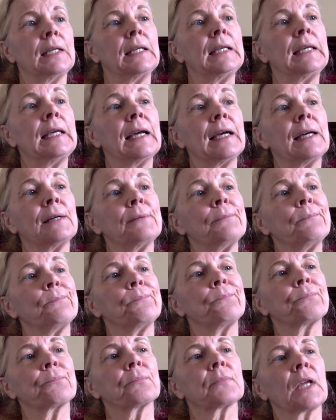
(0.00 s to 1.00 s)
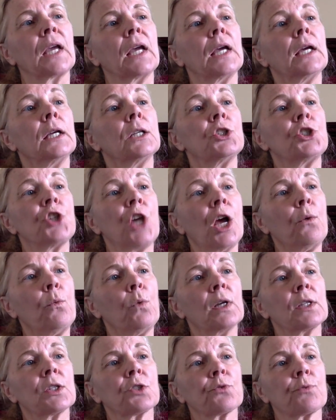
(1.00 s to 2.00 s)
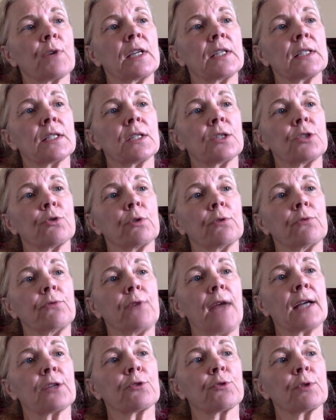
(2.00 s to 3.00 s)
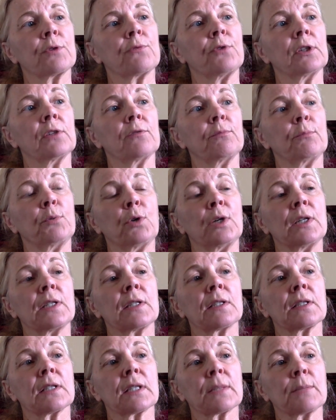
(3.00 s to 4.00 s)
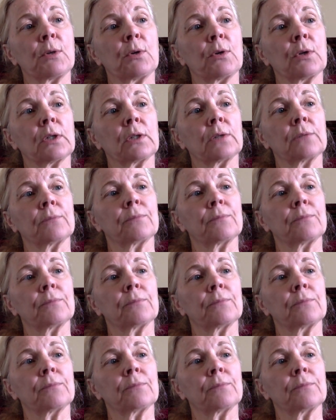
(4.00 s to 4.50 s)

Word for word: Yeah, Jet once raced into a factory full of poison smoke.